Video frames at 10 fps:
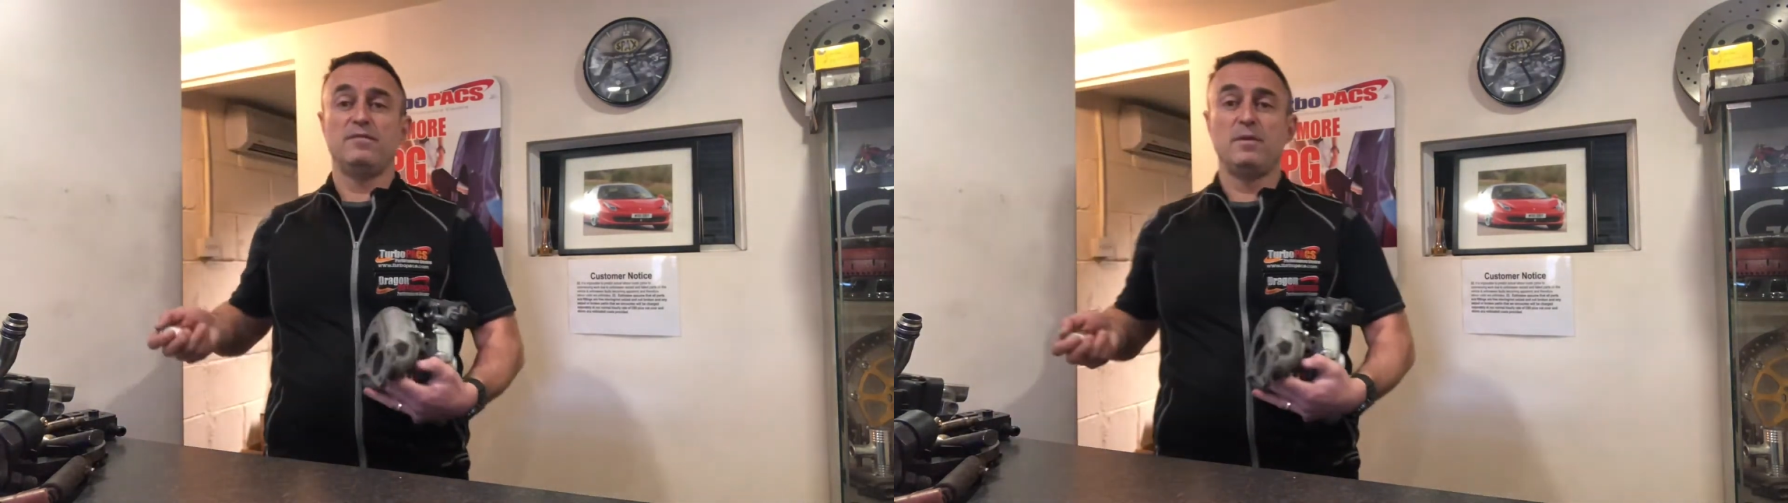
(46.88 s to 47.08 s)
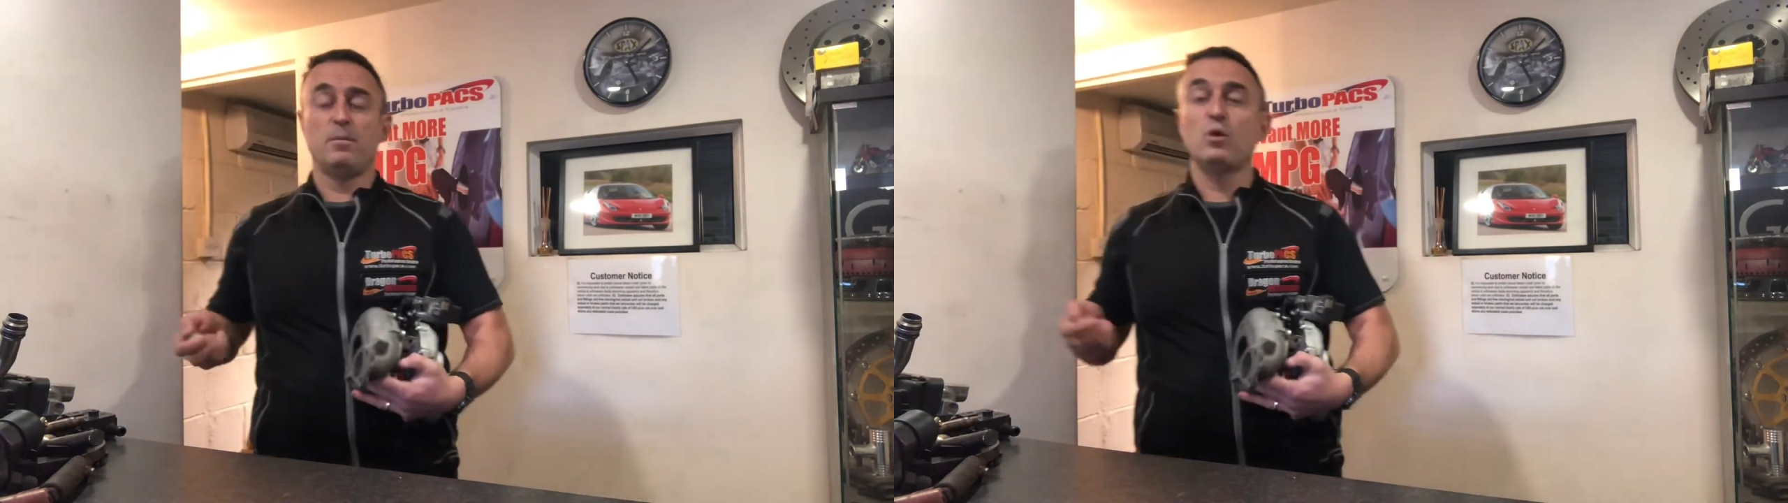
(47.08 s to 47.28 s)

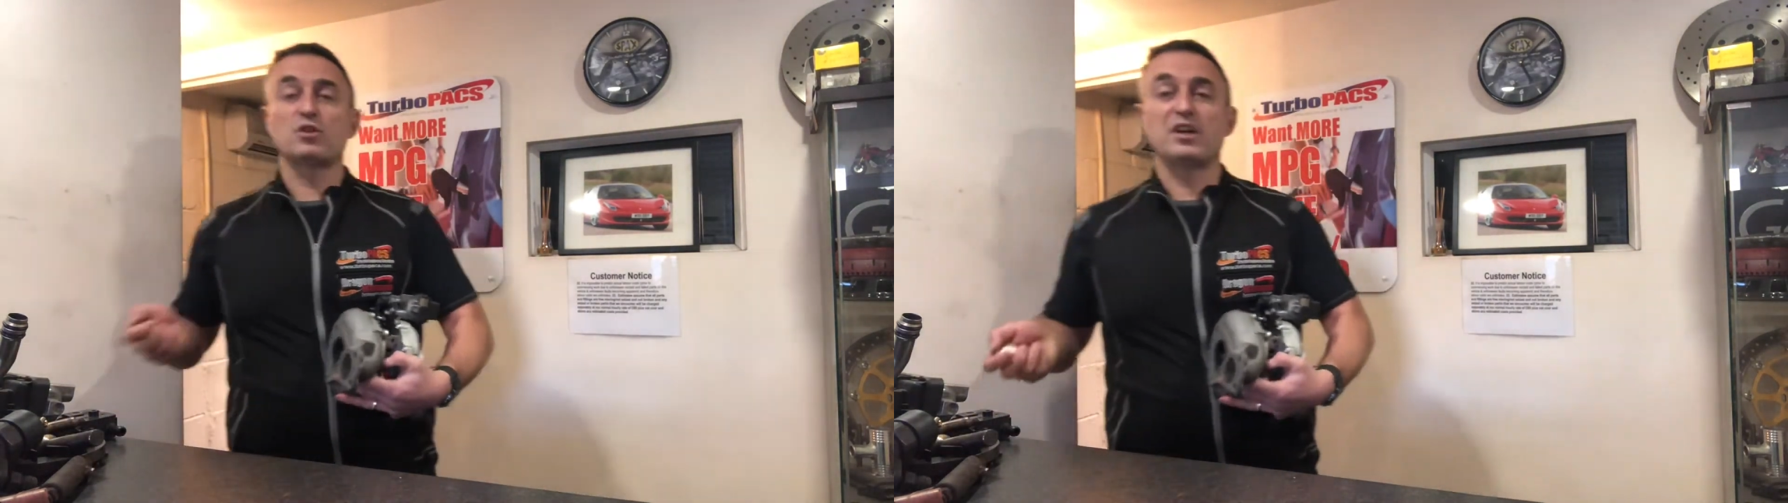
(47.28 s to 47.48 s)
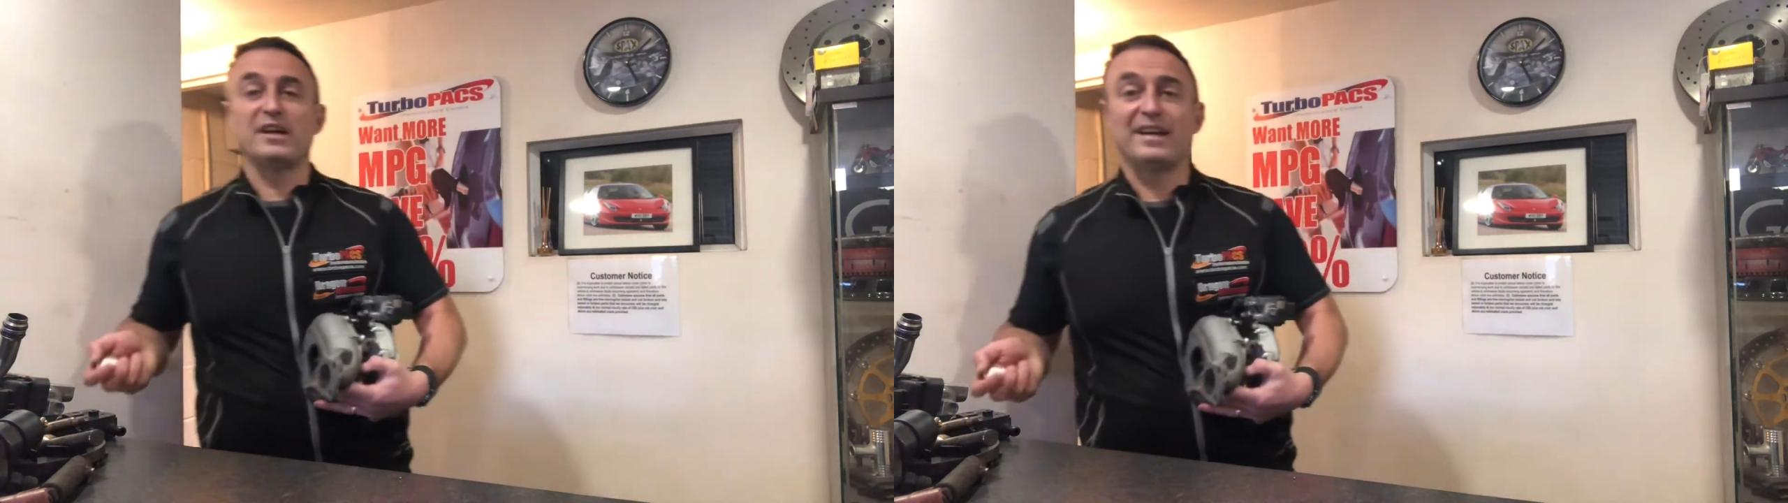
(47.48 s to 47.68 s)

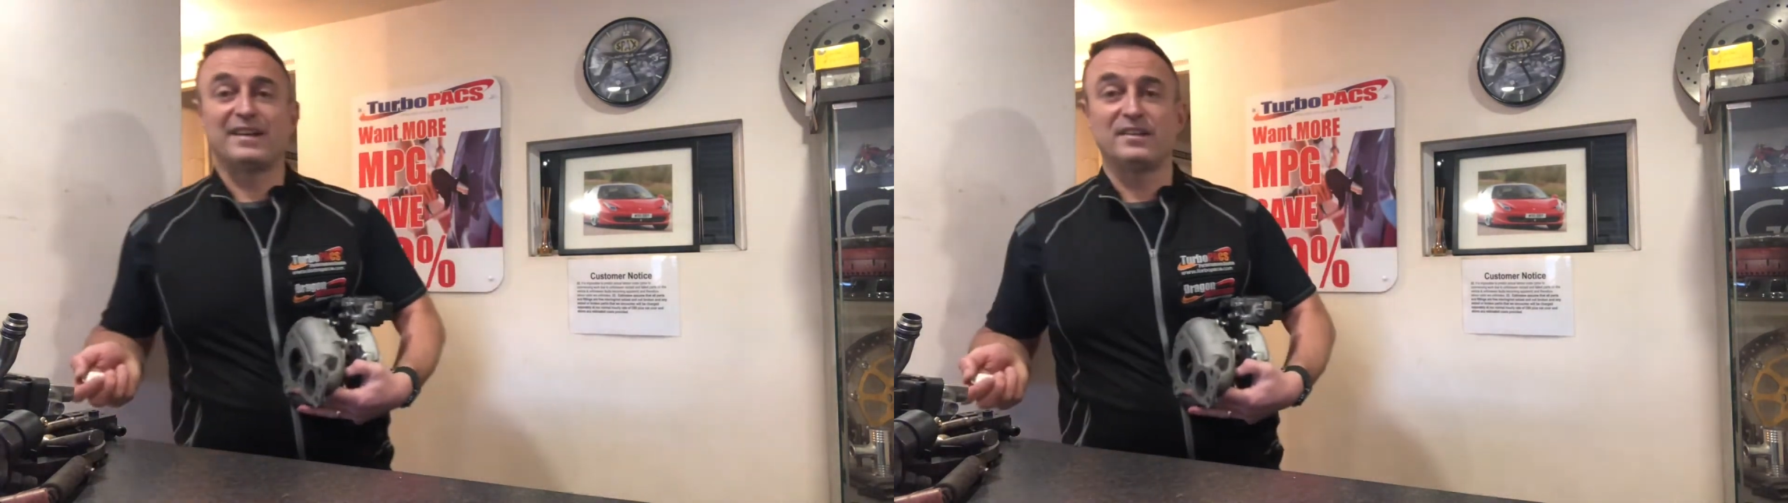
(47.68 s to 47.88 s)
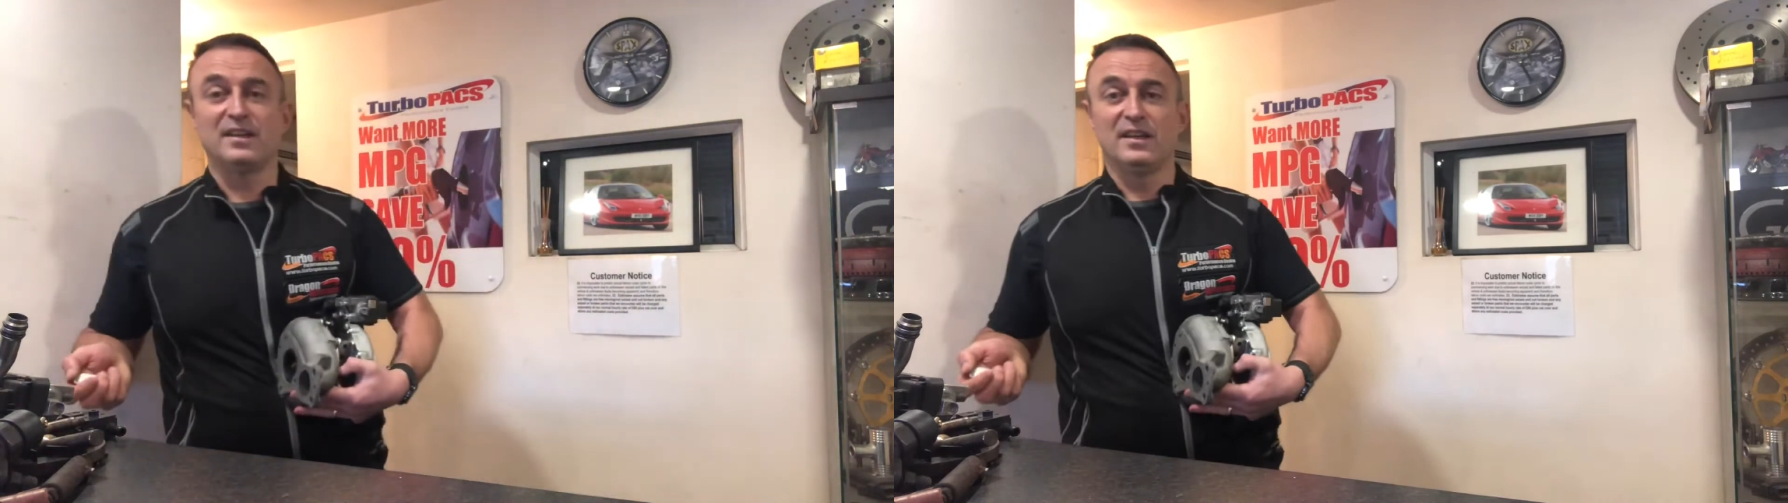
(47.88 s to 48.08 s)
Porsche
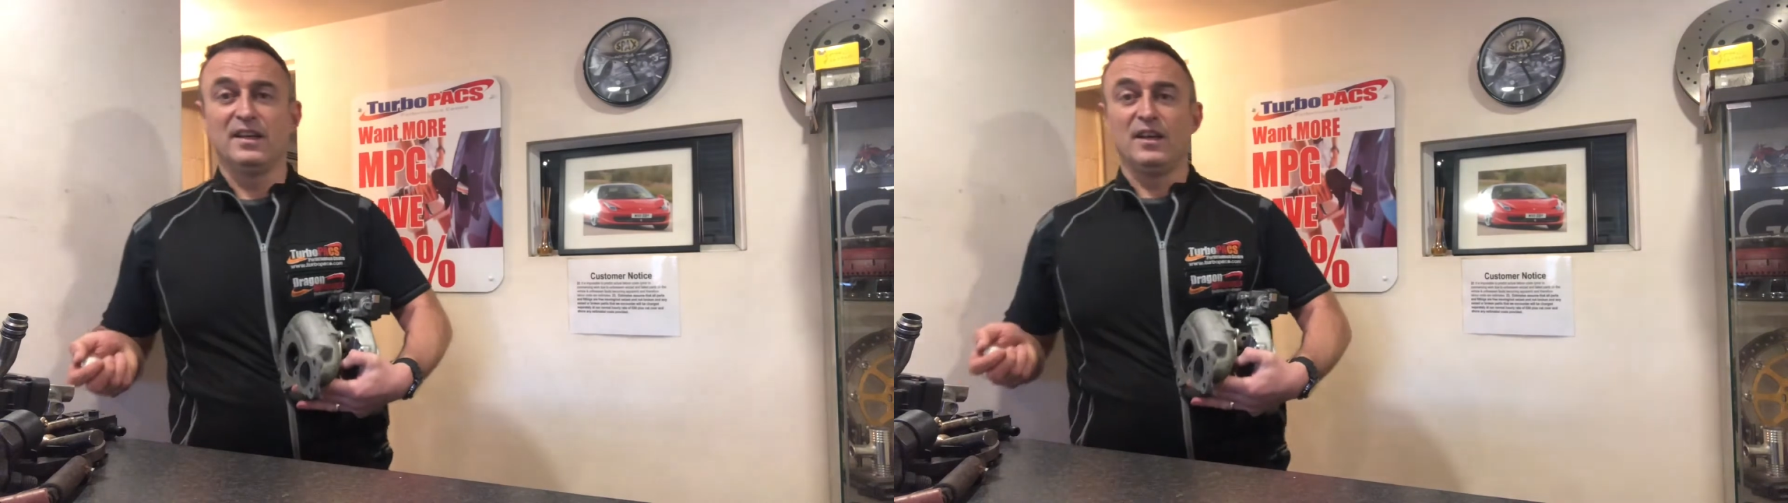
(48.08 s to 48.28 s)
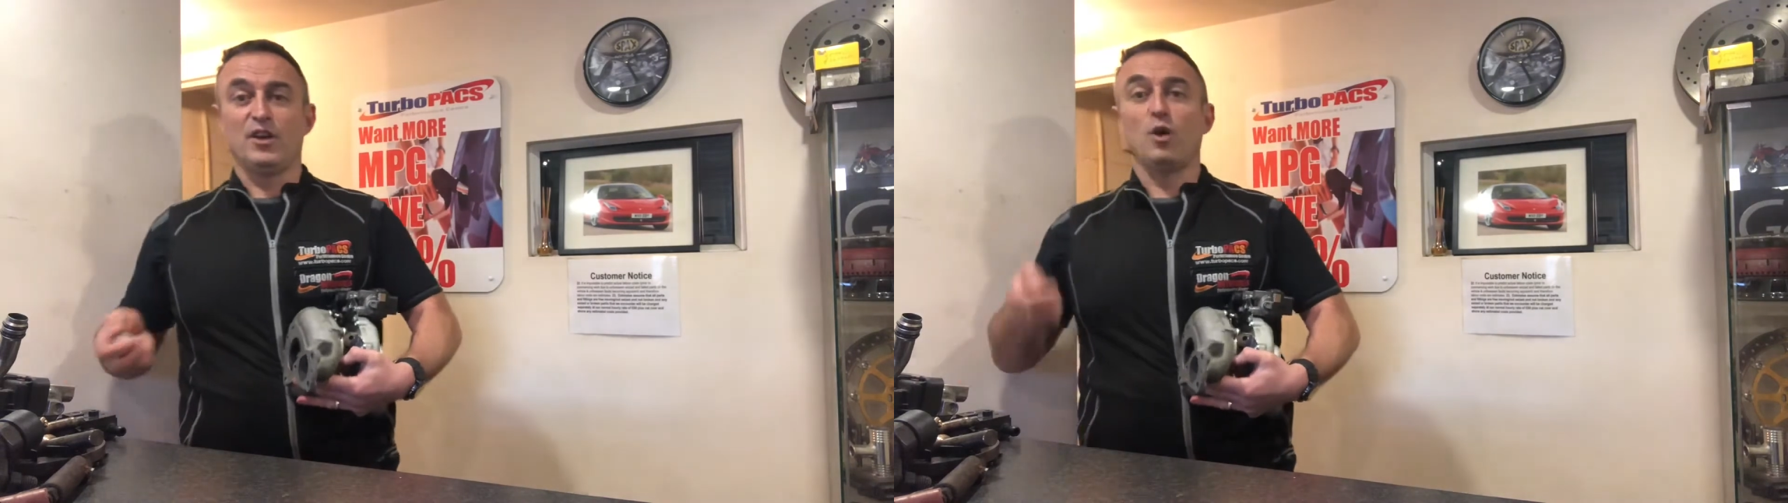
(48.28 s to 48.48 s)
Cayenne, an